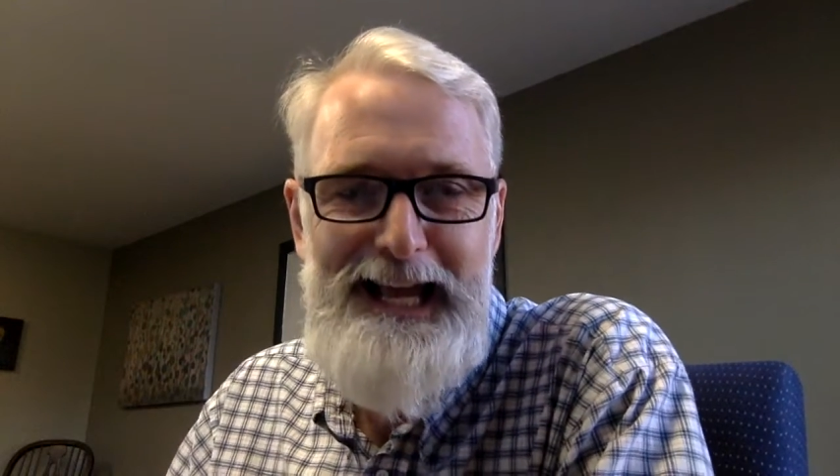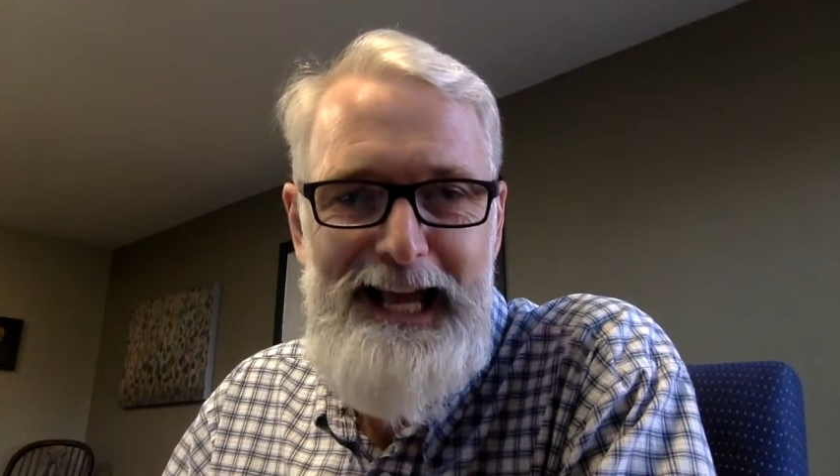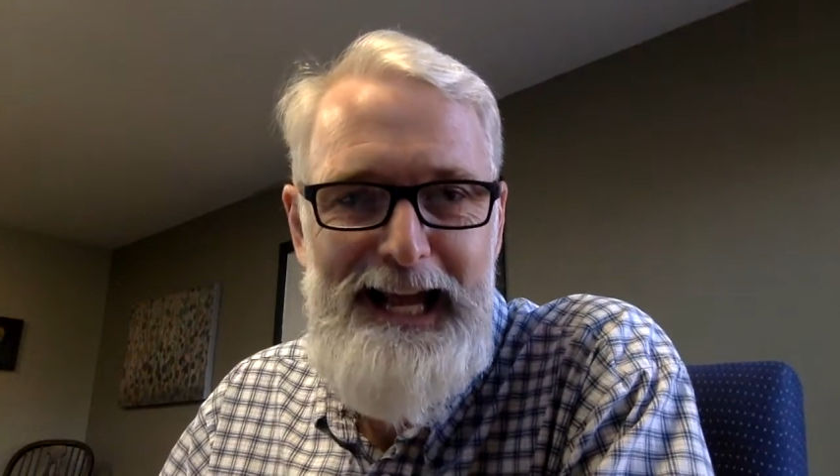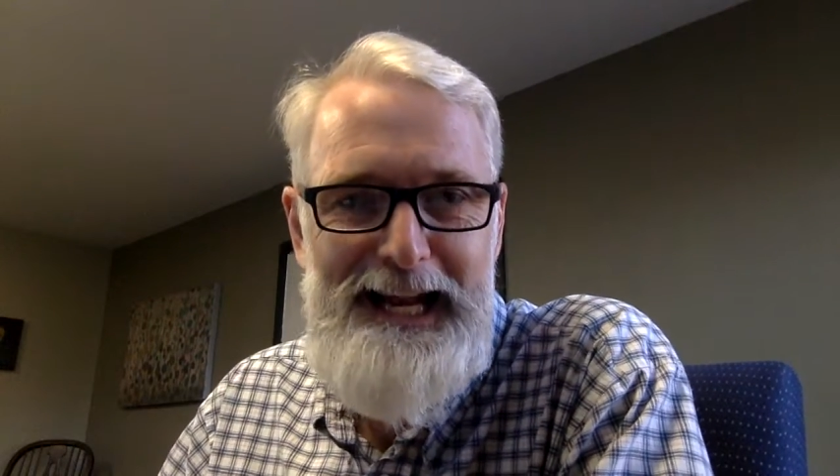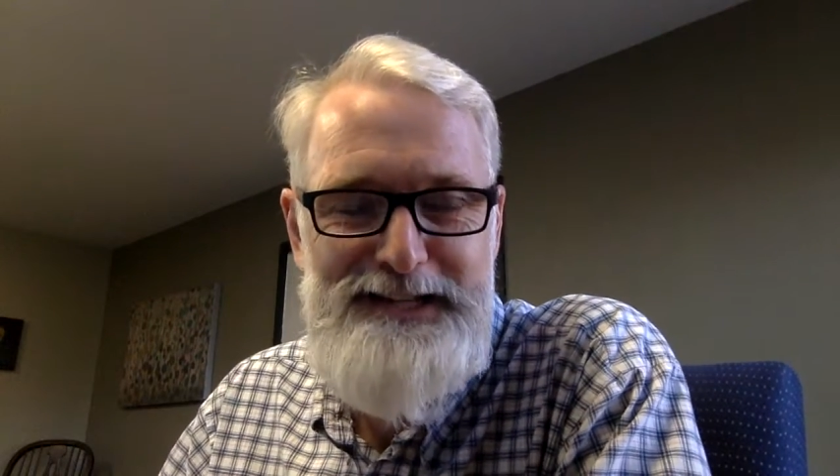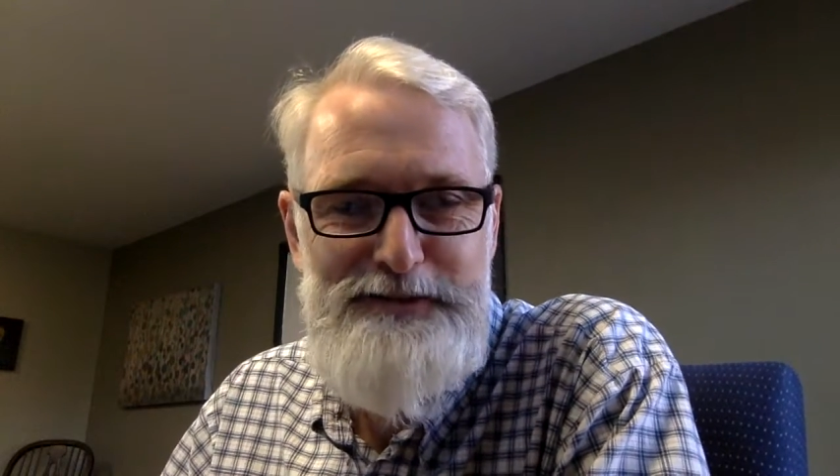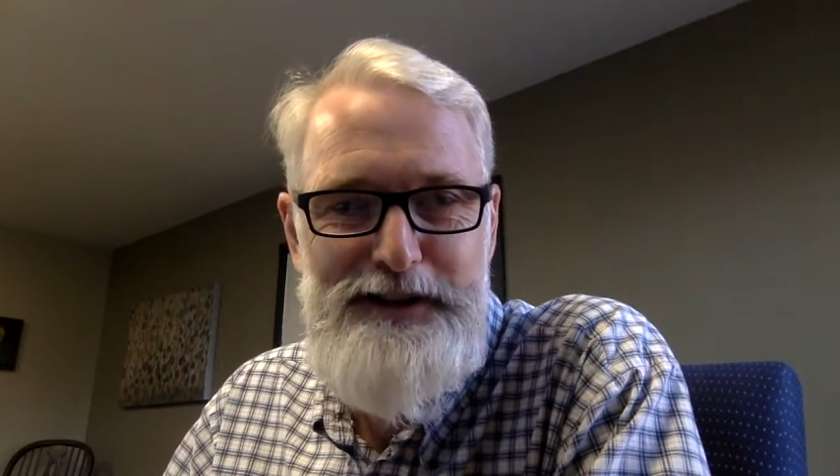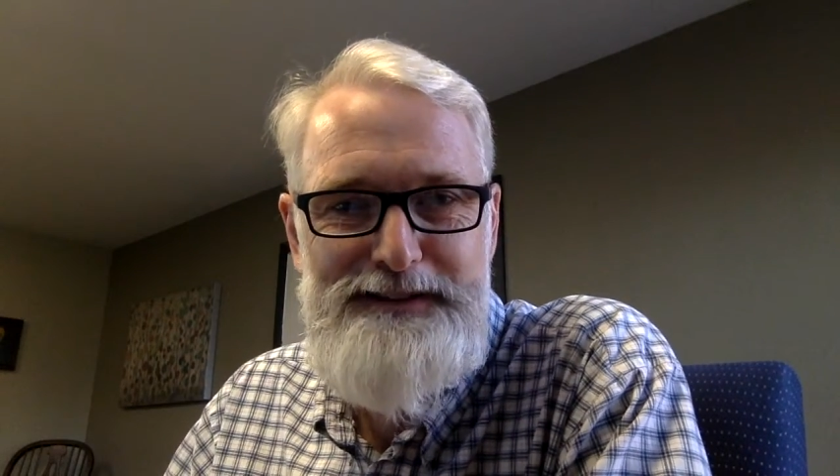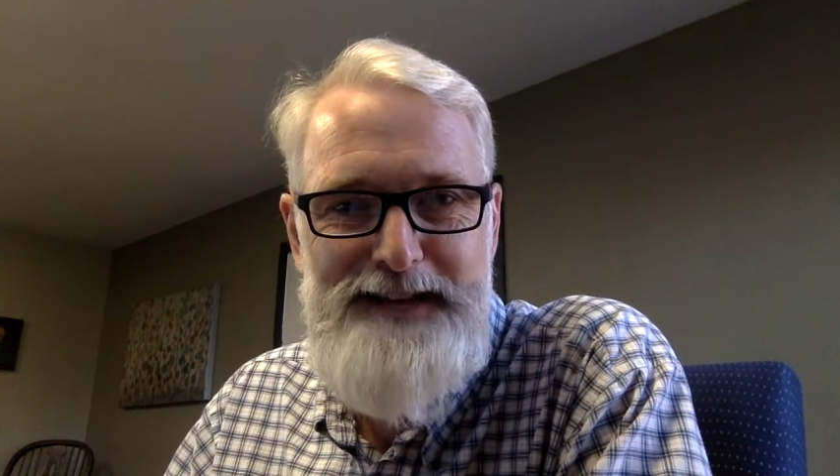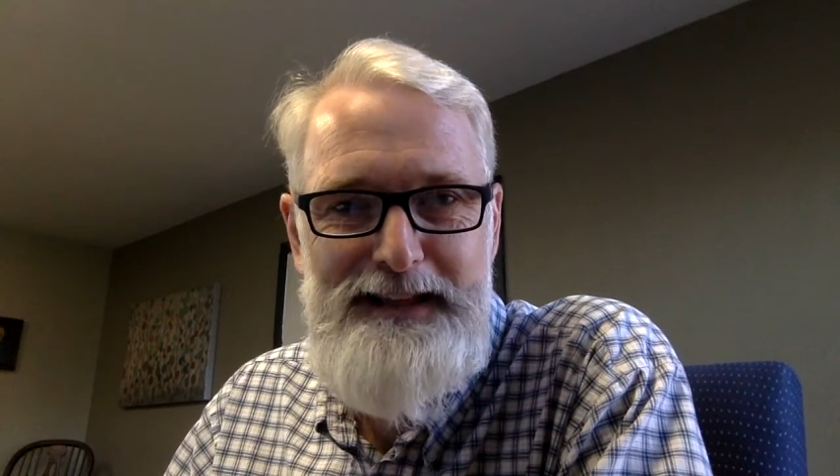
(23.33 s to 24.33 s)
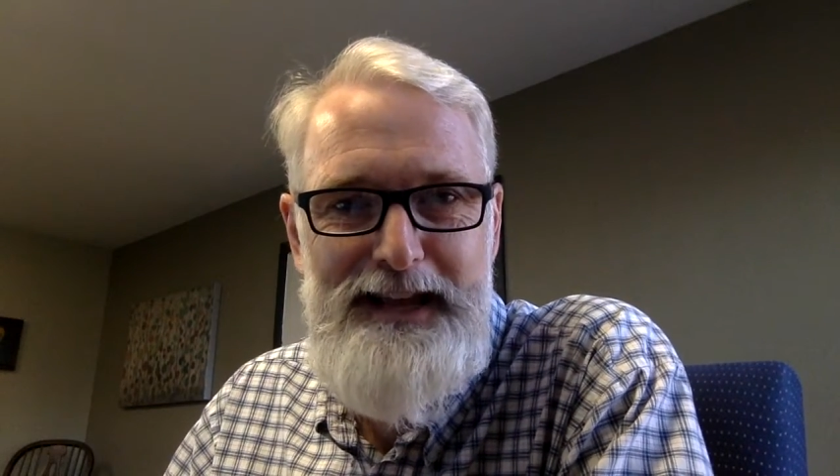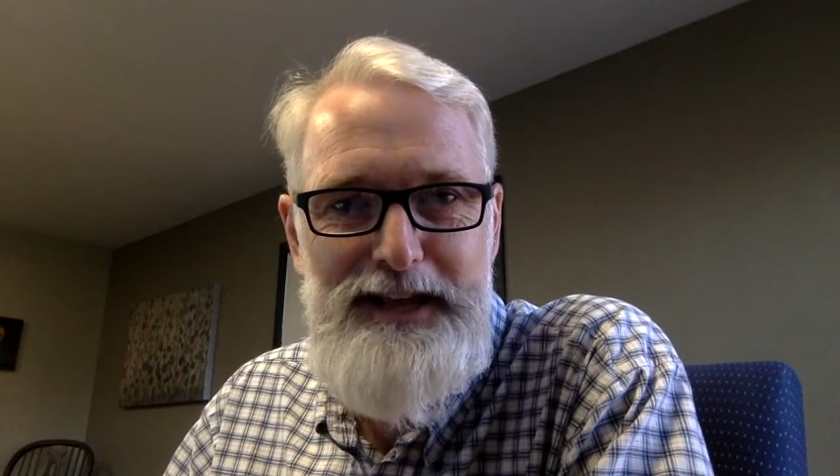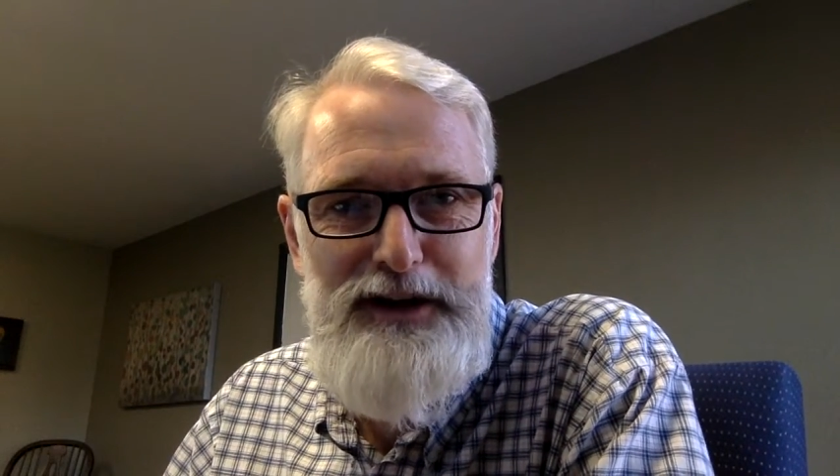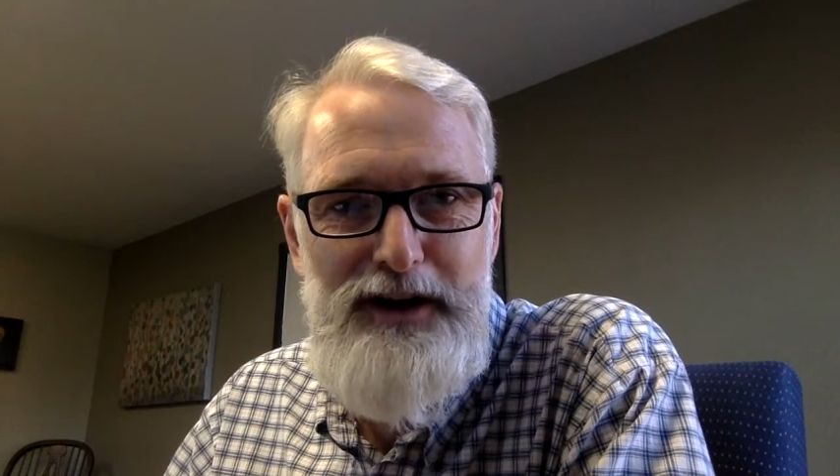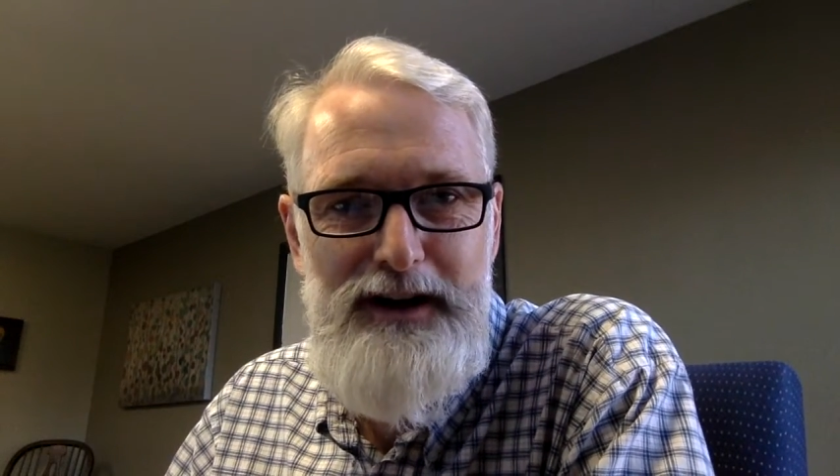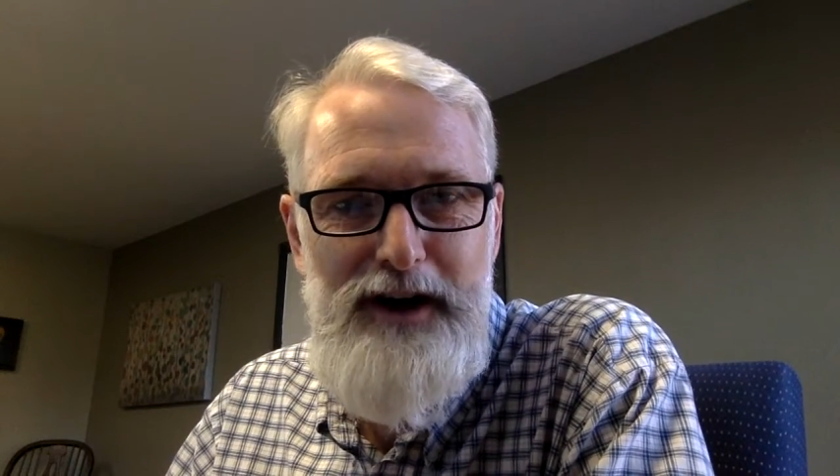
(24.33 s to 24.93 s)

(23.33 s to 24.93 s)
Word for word: and I just wanted to say thank you to